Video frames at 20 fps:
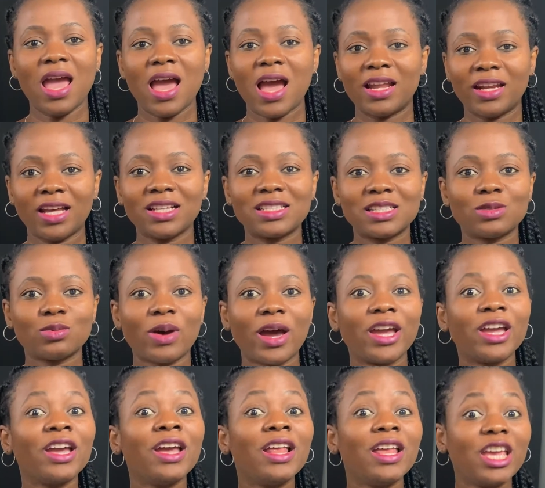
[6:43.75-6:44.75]
And that is
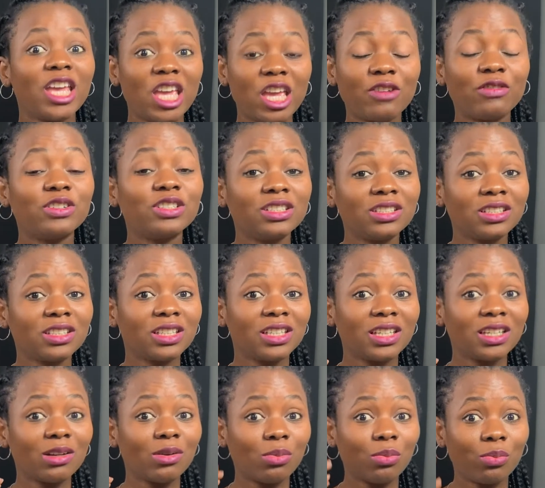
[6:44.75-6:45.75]
why, even
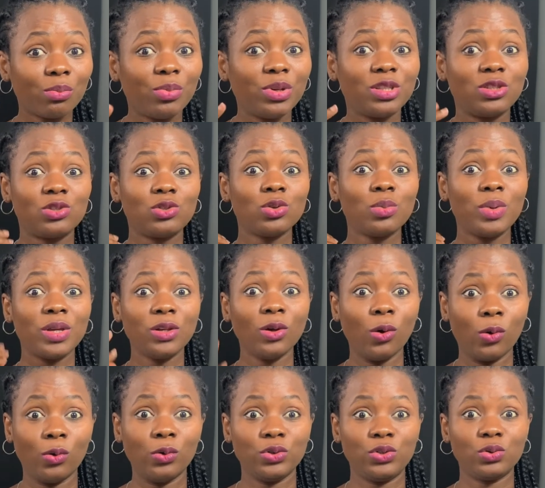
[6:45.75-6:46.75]
with you being
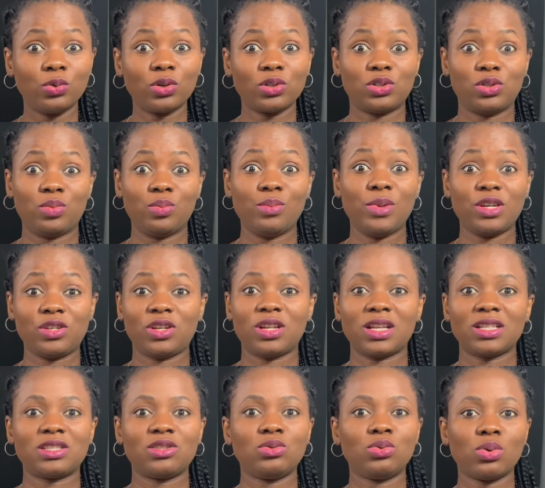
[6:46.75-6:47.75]
old, you want to make sure
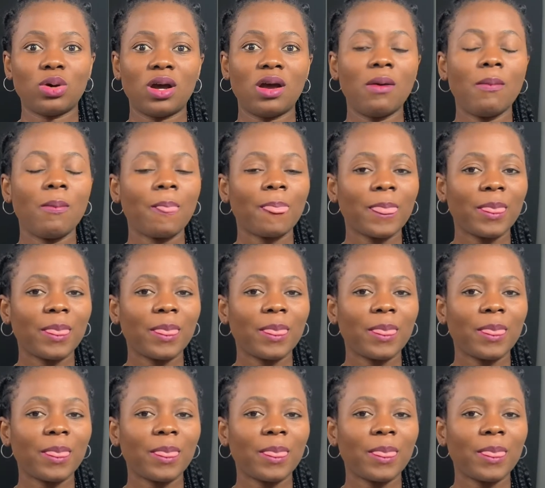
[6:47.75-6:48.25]
that you are